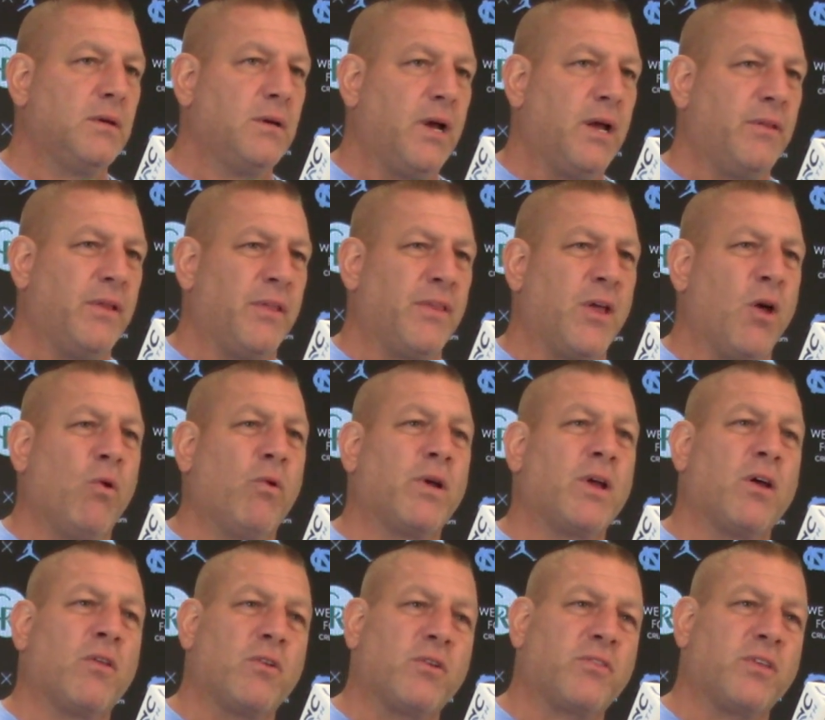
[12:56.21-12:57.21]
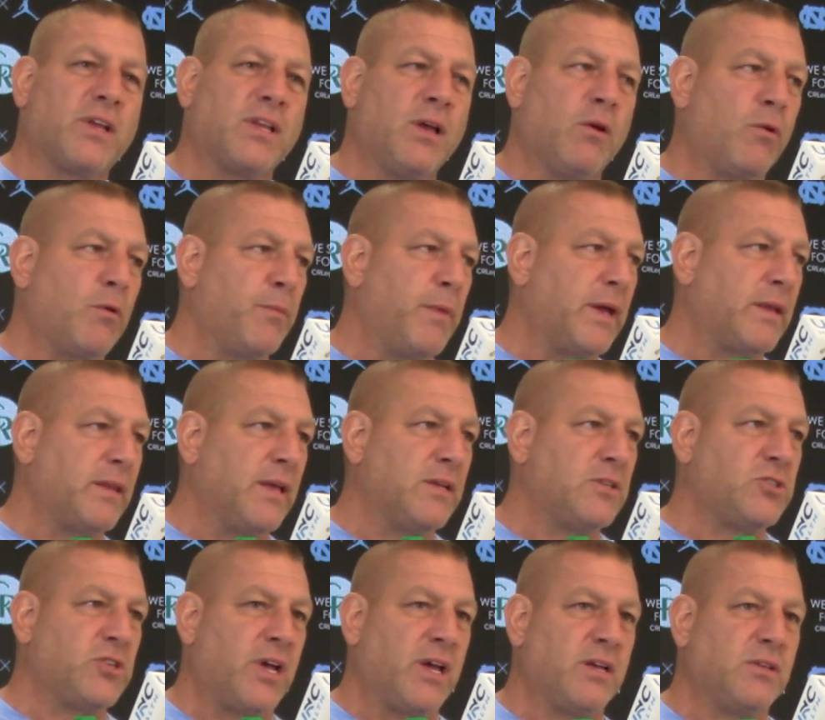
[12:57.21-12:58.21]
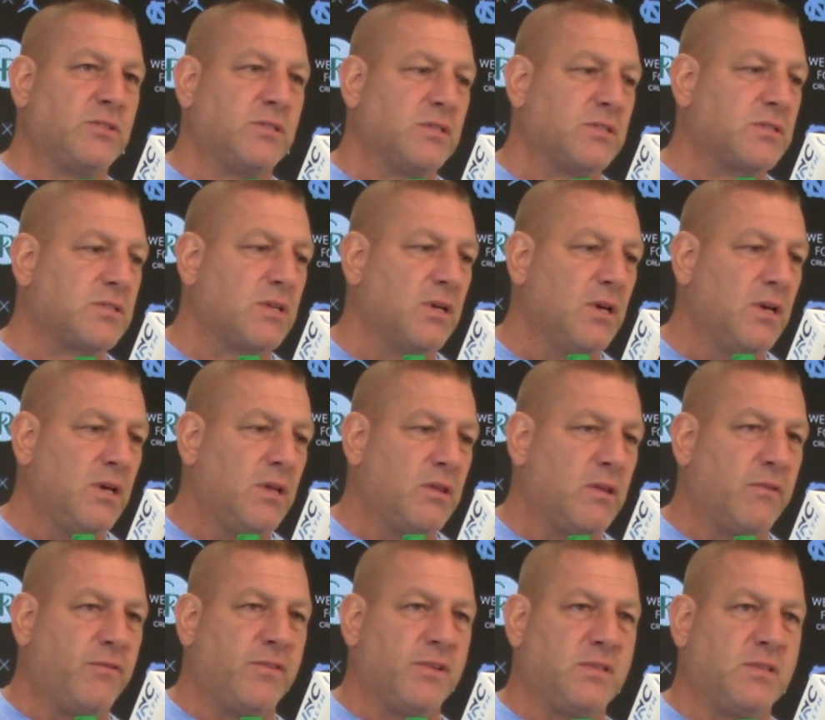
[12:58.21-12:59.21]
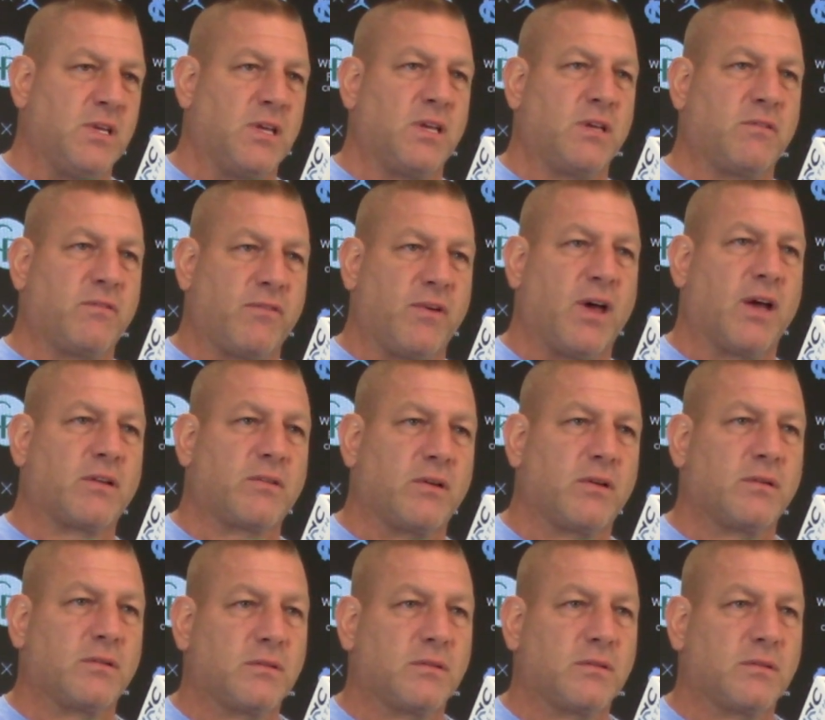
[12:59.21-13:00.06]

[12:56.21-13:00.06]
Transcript: And then the only other thing that would make that change is the fatigue factor.